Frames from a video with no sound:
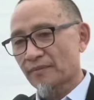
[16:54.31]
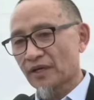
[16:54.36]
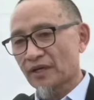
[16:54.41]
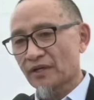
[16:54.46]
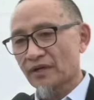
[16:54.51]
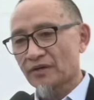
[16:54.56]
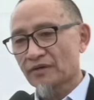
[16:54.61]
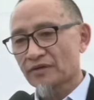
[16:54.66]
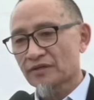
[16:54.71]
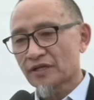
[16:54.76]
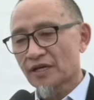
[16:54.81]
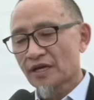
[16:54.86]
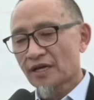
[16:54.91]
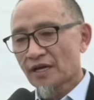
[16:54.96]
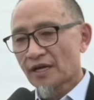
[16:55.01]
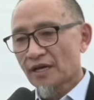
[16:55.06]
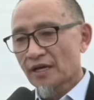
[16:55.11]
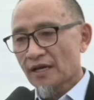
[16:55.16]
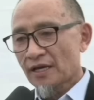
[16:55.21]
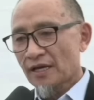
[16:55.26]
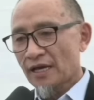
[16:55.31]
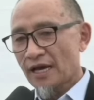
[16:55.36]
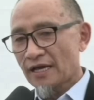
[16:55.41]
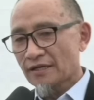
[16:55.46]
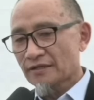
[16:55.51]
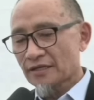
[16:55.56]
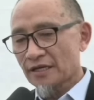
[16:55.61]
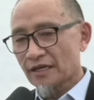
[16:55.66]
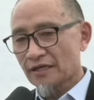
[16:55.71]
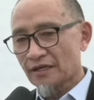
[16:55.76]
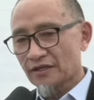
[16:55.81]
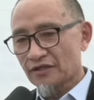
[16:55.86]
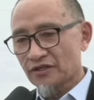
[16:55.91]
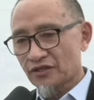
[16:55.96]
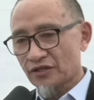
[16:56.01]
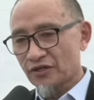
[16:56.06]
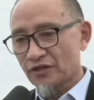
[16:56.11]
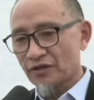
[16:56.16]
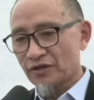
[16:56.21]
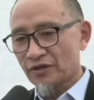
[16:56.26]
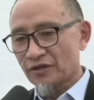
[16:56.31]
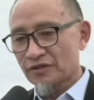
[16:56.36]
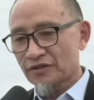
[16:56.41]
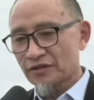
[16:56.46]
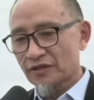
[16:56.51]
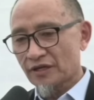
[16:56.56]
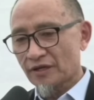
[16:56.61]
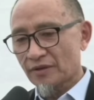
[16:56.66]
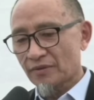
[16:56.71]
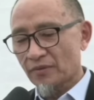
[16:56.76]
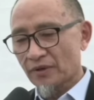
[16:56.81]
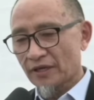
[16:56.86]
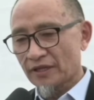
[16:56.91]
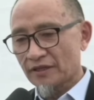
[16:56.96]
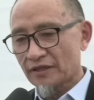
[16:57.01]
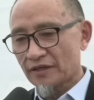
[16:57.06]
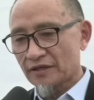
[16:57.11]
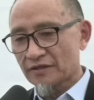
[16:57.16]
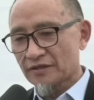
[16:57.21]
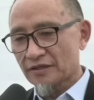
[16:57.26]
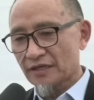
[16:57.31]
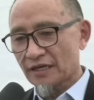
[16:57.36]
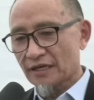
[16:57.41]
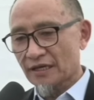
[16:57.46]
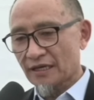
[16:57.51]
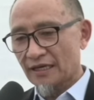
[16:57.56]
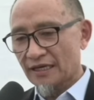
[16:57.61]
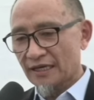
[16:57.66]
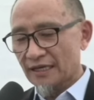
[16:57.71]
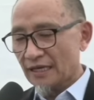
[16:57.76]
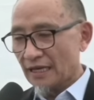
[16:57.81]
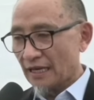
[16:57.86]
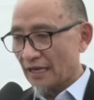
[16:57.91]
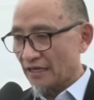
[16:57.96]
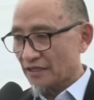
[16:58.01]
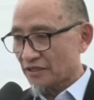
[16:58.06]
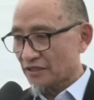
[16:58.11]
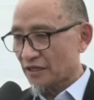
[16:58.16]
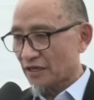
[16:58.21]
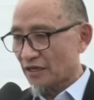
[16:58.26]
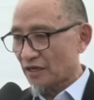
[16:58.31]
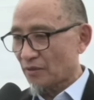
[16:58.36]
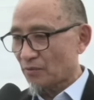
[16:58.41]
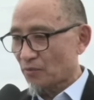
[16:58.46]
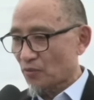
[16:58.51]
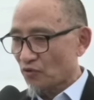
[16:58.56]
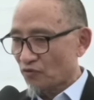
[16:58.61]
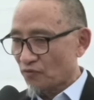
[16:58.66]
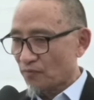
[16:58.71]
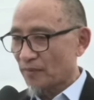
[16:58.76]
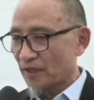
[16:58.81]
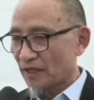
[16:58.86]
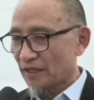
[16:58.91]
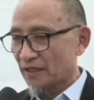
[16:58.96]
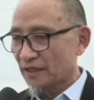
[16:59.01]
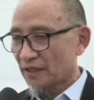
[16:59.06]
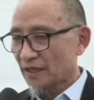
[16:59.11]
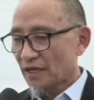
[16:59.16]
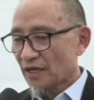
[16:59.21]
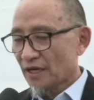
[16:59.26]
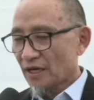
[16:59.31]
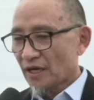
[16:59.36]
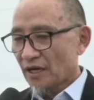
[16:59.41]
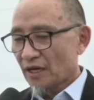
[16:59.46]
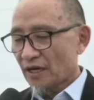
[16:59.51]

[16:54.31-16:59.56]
because as the church with this clean election movement